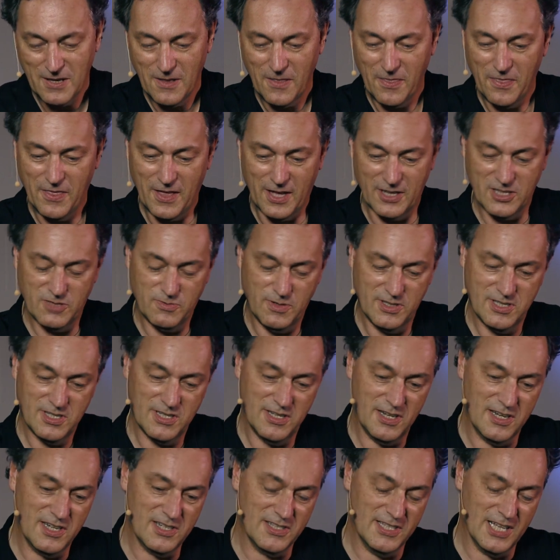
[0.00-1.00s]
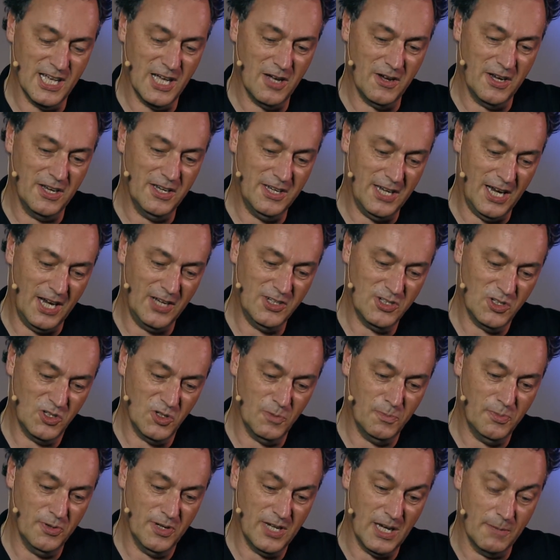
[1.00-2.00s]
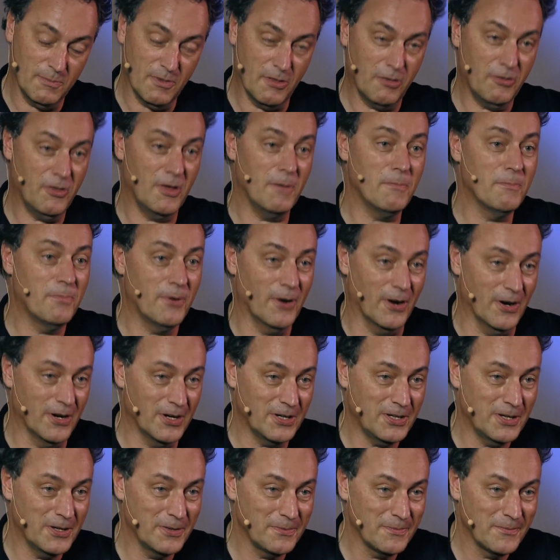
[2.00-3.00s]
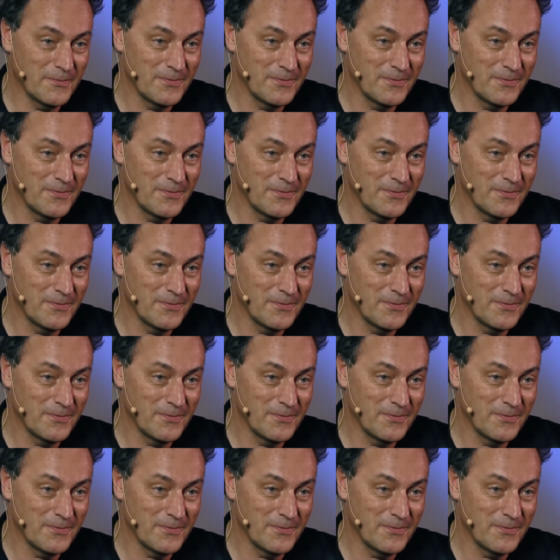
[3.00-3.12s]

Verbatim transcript: that Switzerland is now in danger to become a theme park,